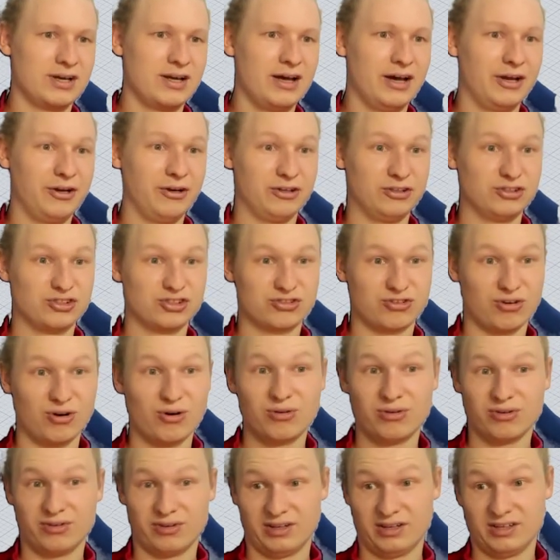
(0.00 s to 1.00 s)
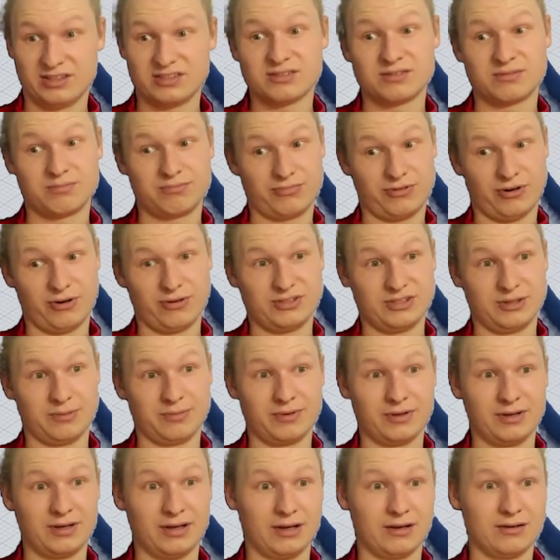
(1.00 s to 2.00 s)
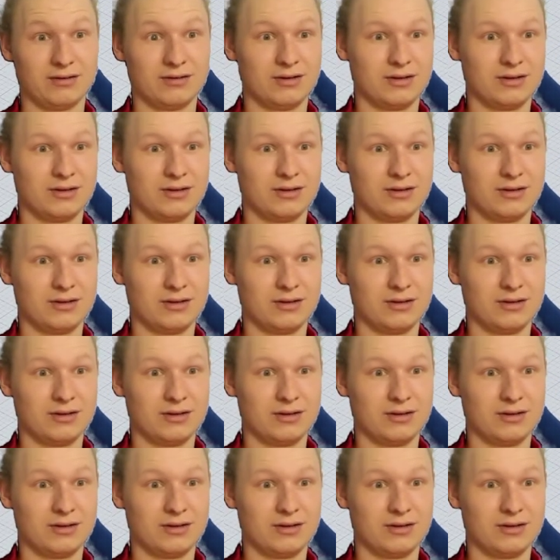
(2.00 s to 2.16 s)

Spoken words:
You can scroll on this, pro tip there,